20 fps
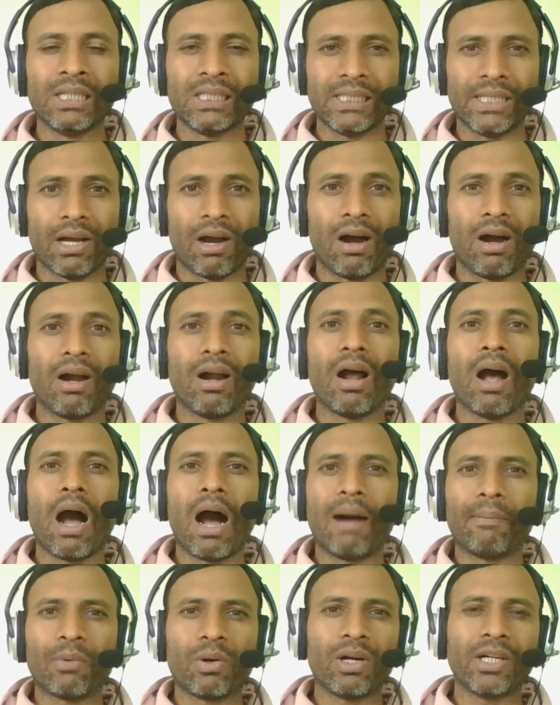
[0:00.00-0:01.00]
Yeah,
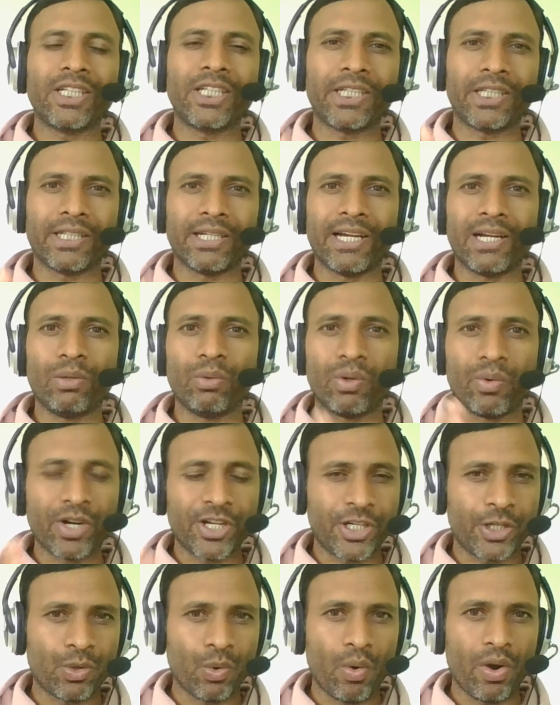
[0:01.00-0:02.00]
I'm gonna share you a
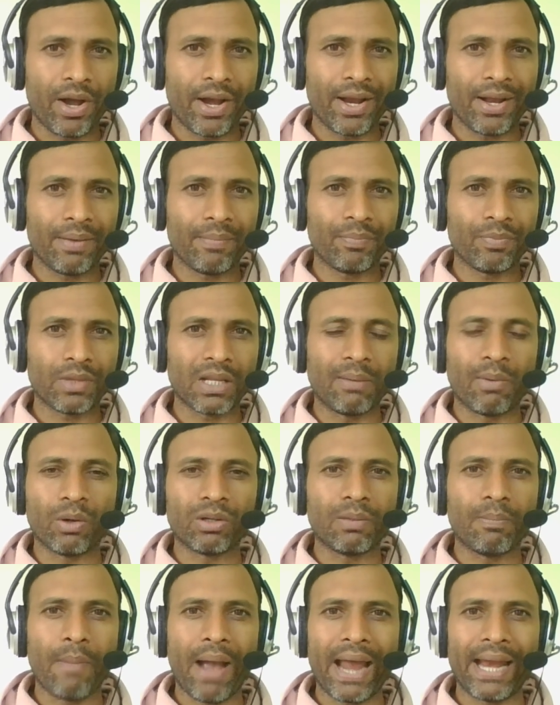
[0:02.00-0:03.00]
story
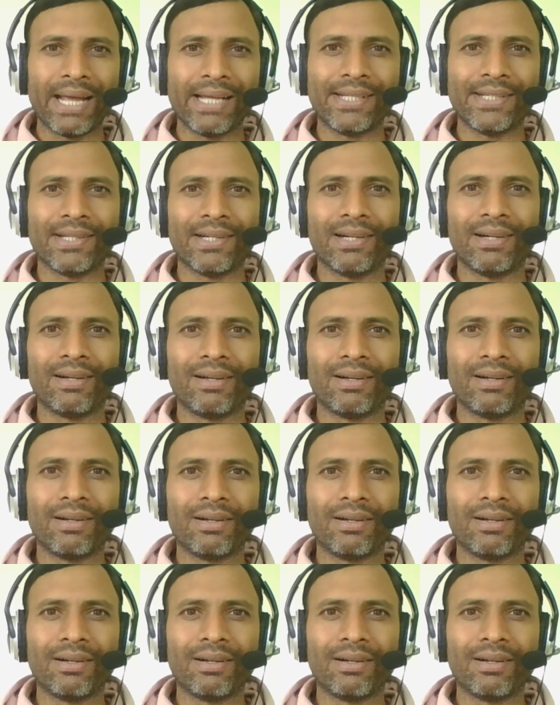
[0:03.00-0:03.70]
about a manager.